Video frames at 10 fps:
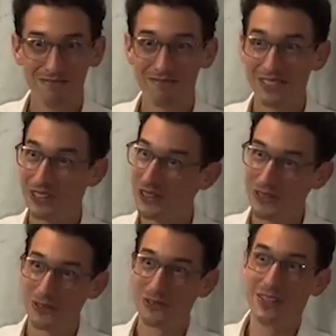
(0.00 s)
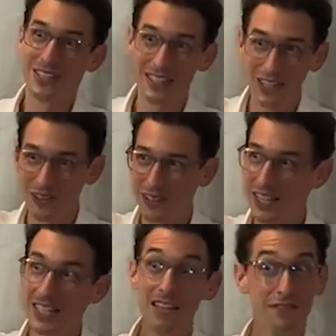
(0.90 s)
No, they go.
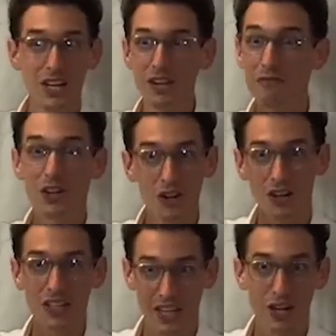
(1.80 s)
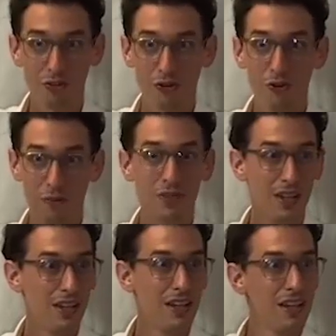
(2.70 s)
If they're not careful,
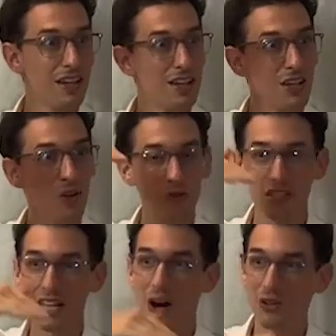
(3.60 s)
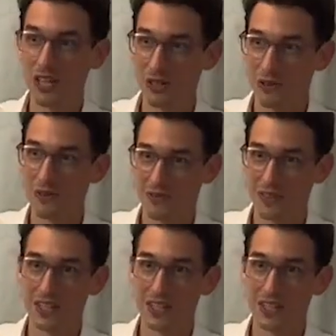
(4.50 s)
it goes downhill.